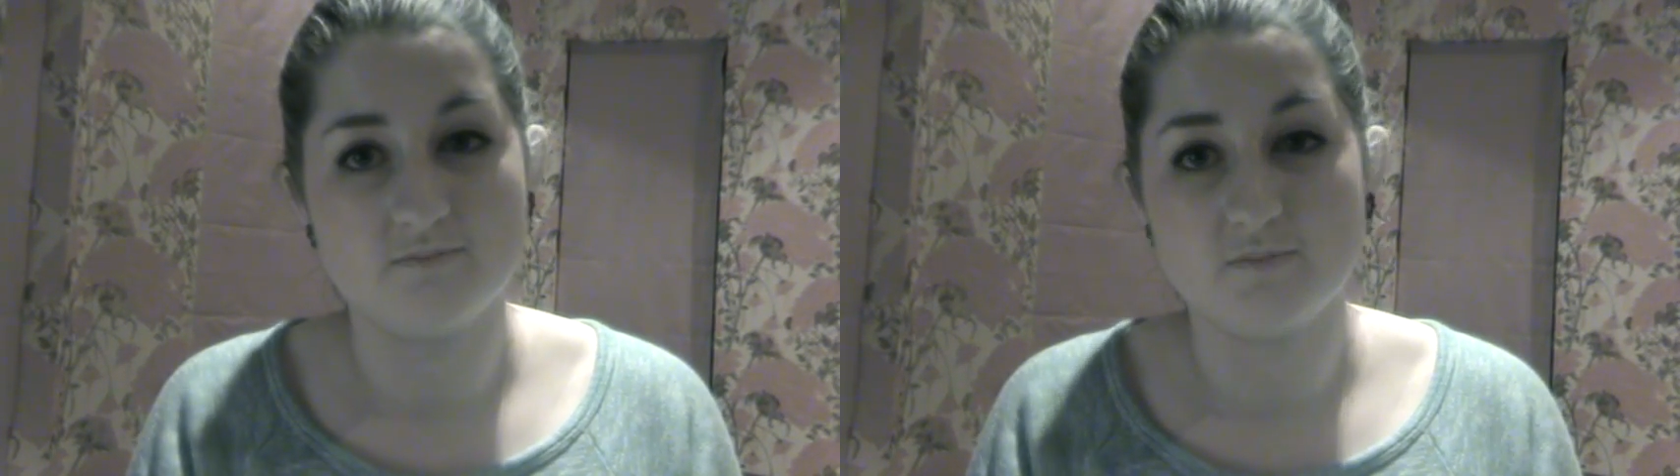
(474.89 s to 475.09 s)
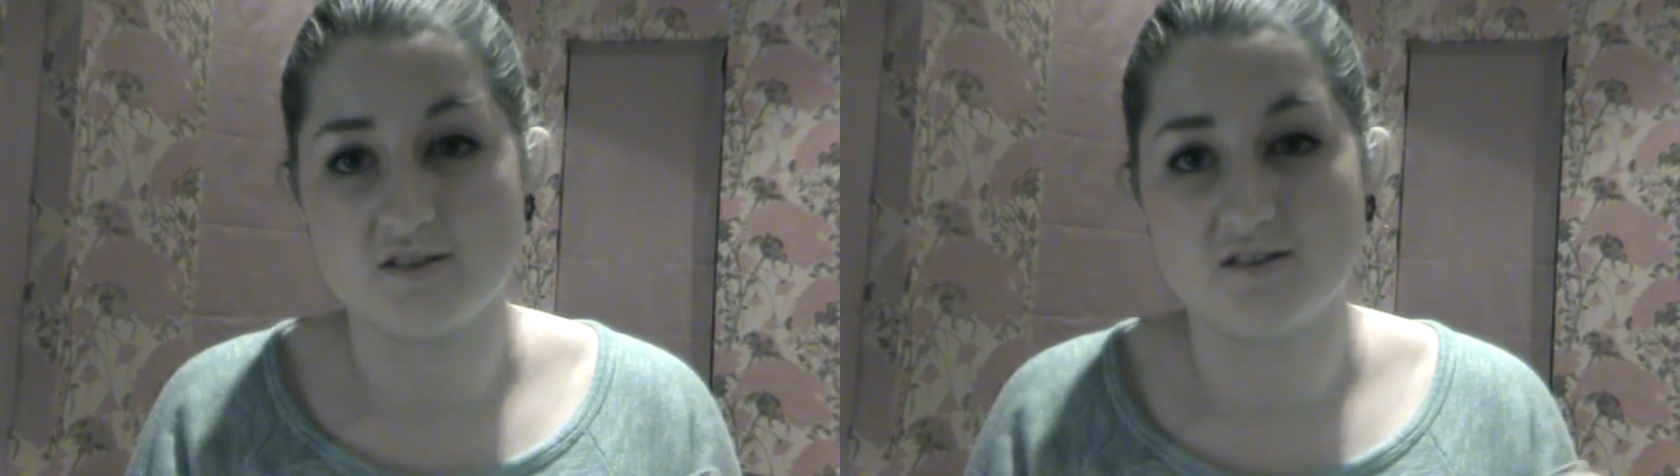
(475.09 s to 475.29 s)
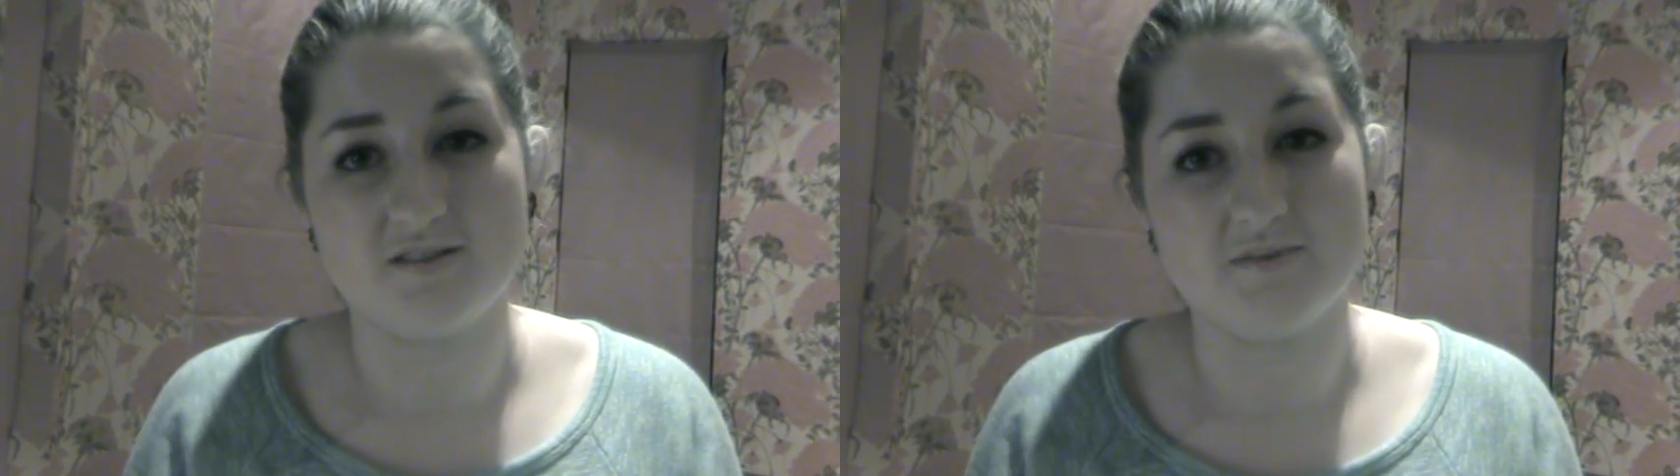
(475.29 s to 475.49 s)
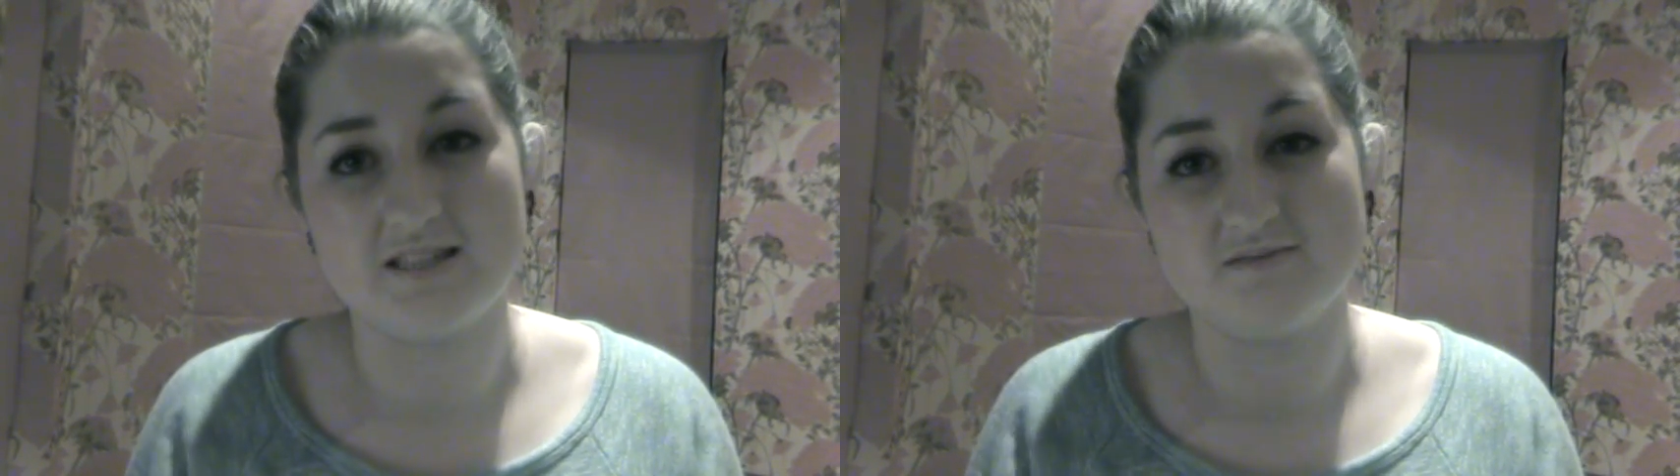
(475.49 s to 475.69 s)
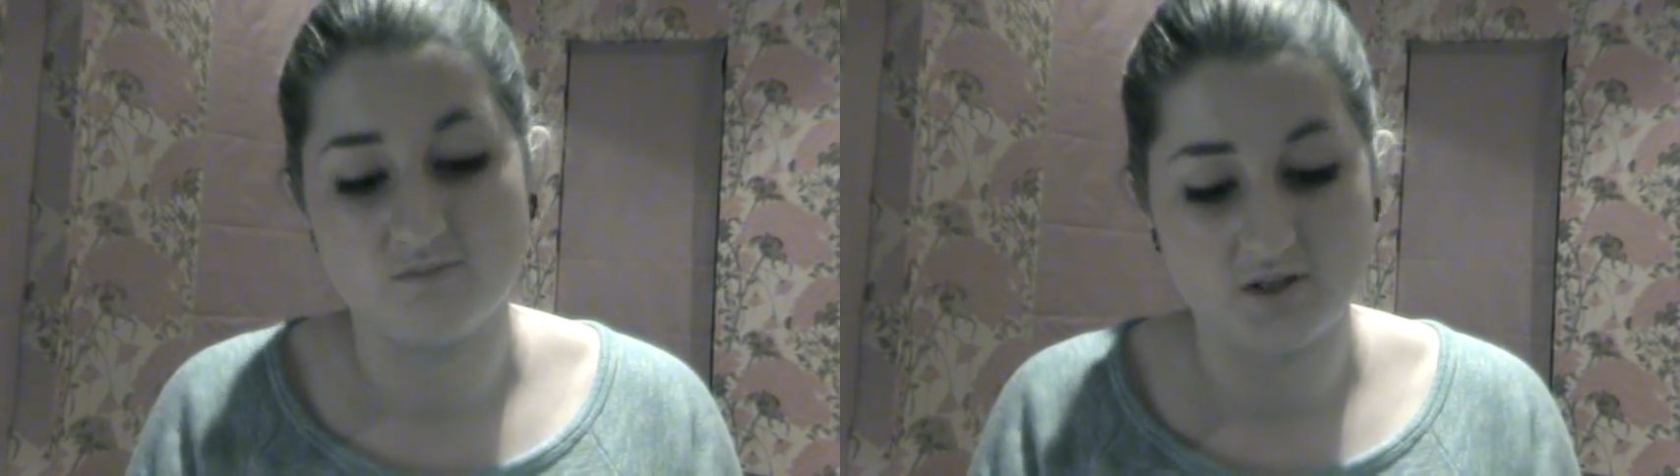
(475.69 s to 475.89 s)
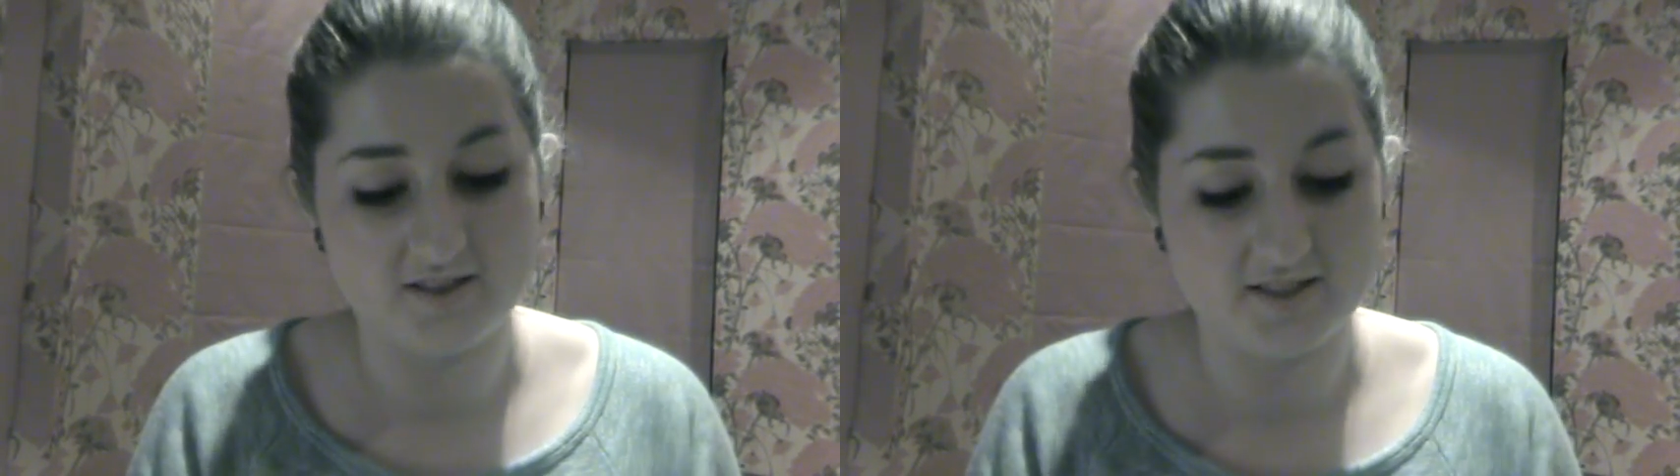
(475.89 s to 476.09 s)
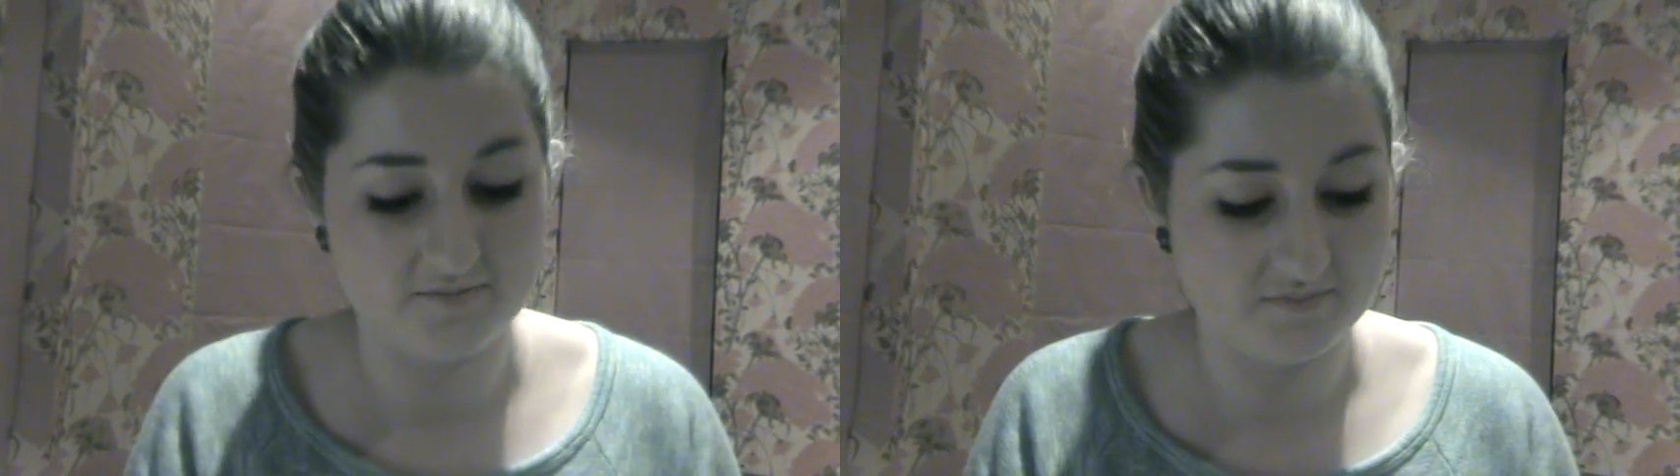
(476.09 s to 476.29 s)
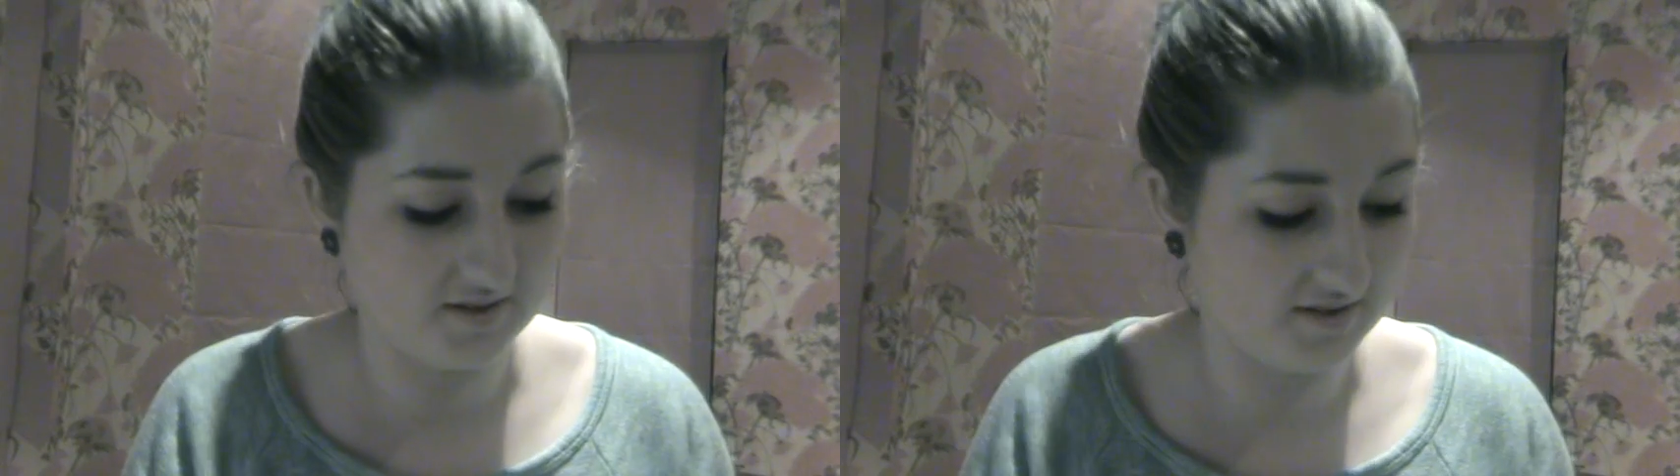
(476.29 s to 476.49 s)
but, I mean, worth
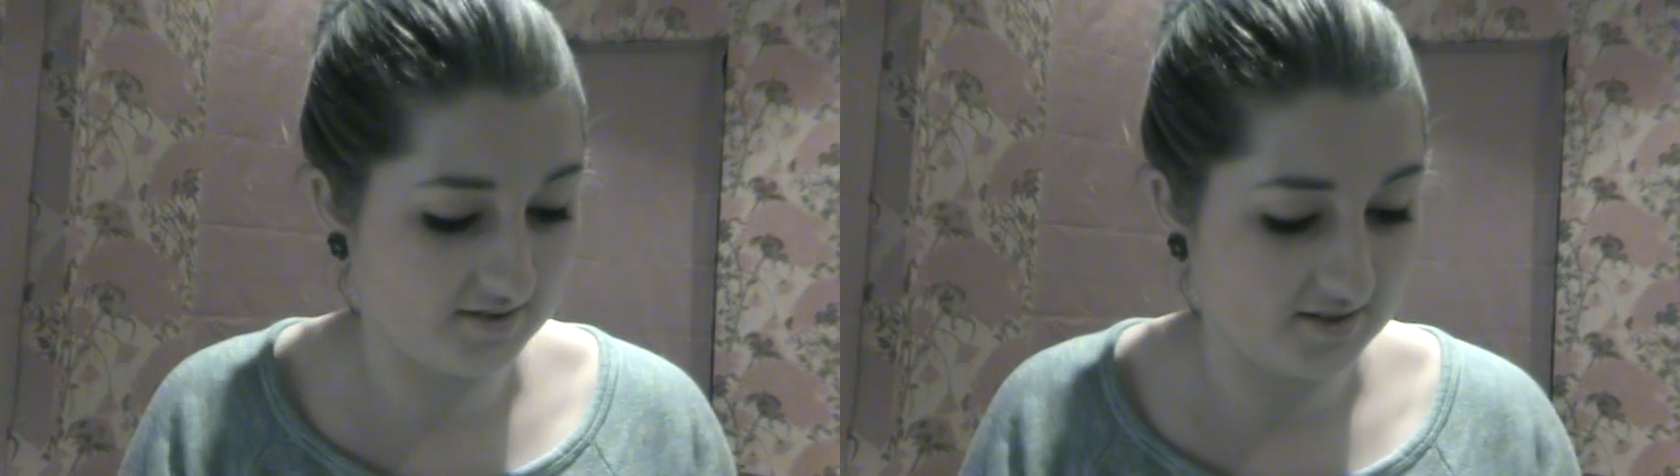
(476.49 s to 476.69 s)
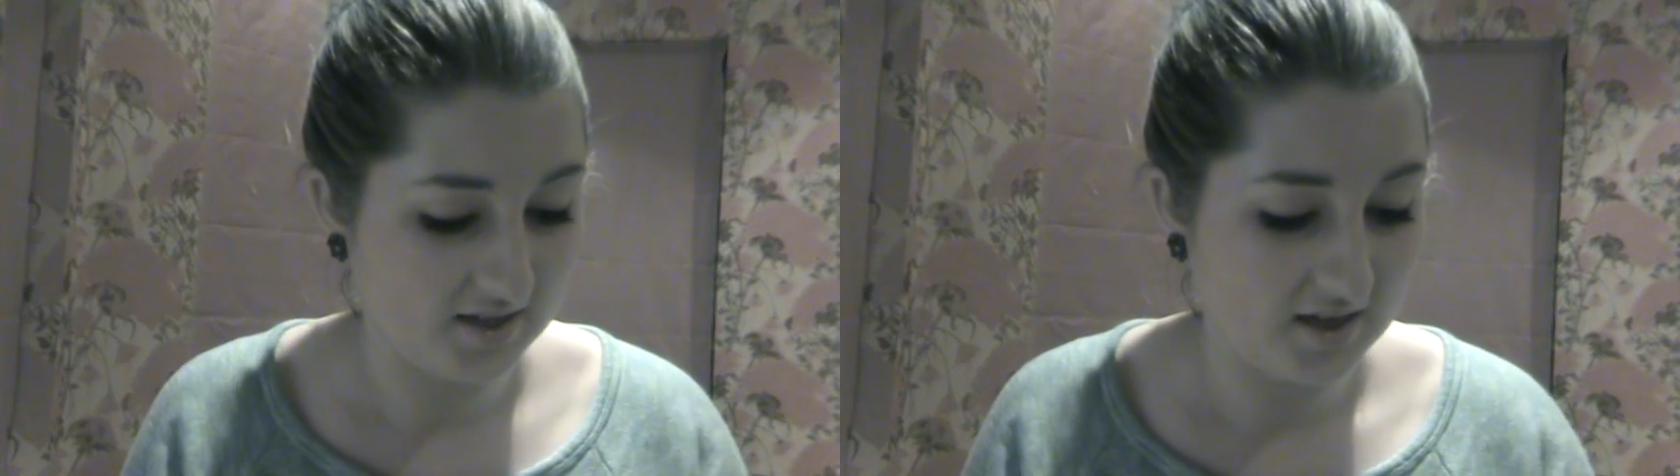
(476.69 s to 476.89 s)
it because